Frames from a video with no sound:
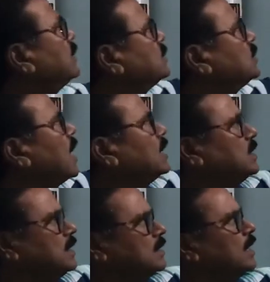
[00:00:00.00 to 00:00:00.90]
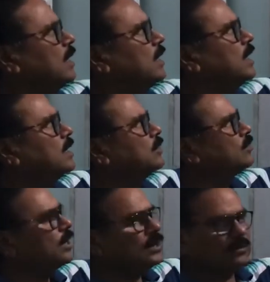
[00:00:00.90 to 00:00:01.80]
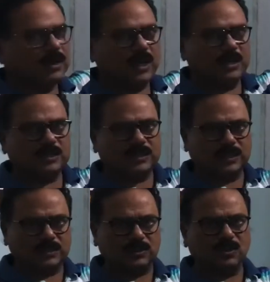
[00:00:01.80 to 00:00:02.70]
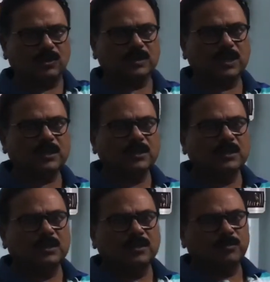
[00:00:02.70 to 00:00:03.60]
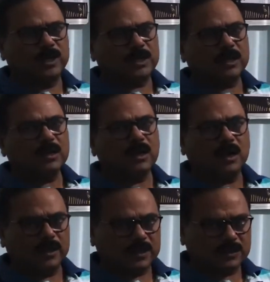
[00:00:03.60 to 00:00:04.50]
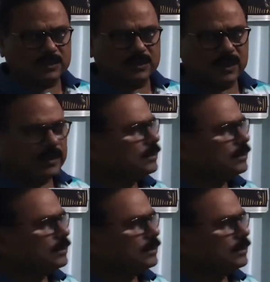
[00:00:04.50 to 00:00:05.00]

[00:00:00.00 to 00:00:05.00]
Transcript: charges, different valencies on the metal ions, right?